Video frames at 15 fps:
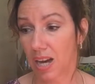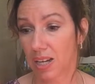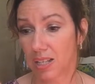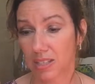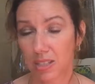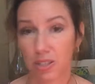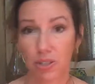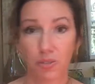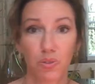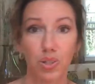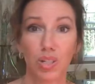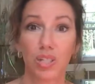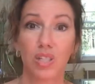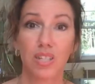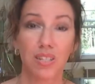you know,
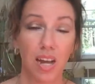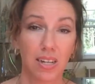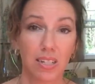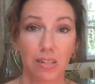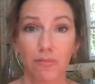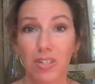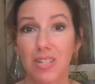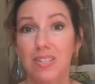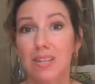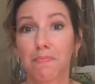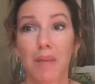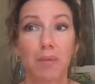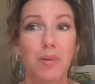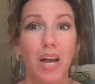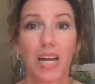in these activities that
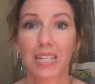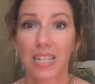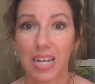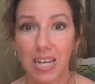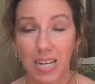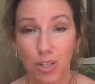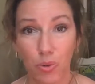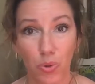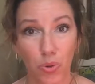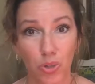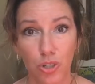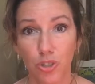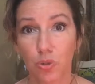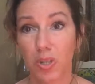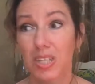maybe I like, or
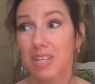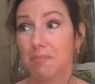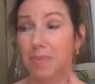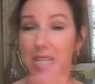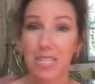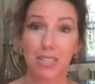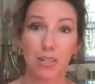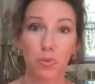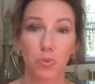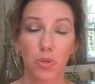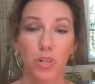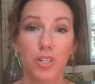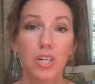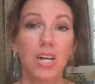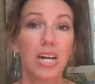join committees at
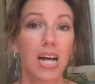work.